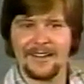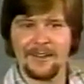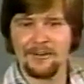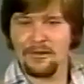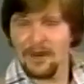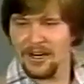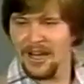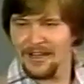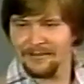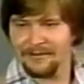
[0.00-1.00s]
thought
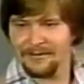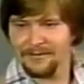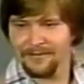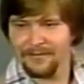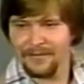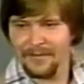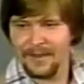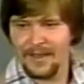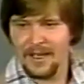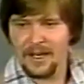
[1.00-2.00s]
life.
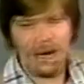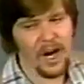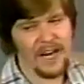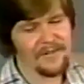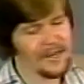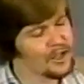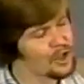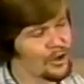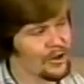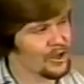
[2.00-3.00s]
Not even a
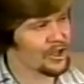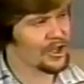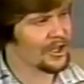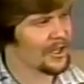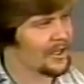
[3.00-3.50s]
church